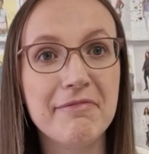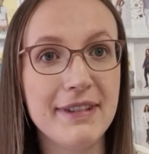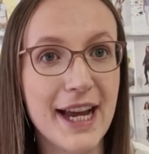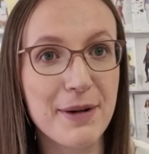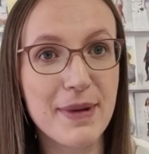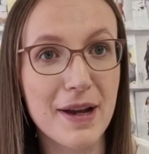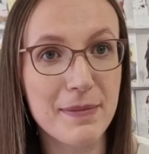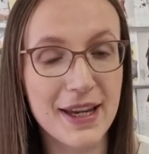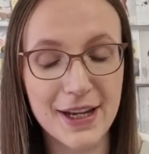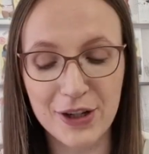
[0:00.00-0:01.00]
now might
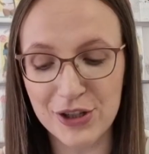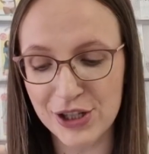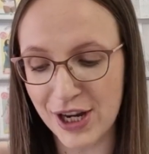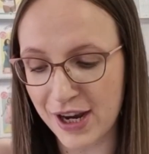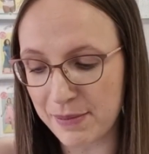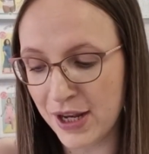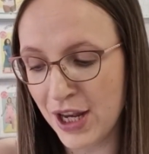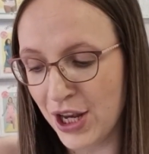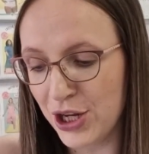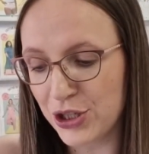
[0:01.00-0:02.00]
be a good time
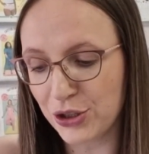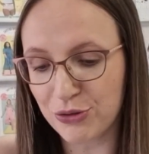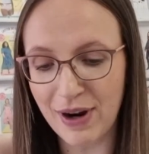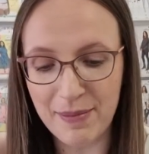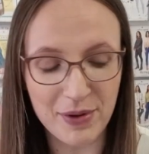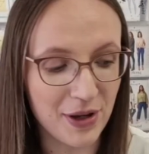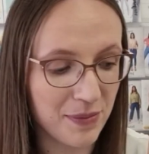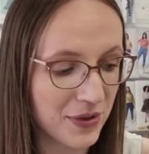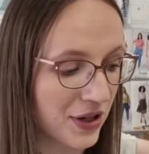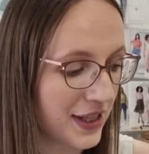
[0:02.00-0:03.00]
to grab
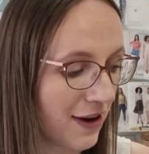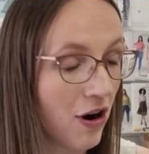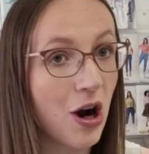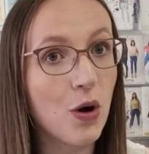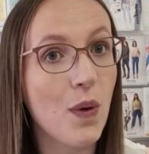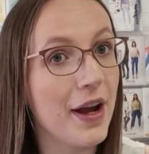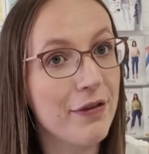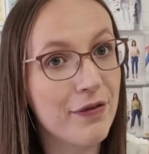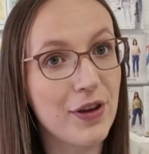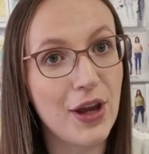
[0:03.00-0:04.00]
them because there are quite a
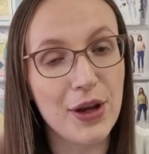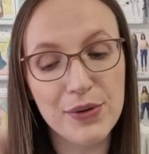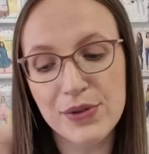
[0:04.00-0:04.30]
few.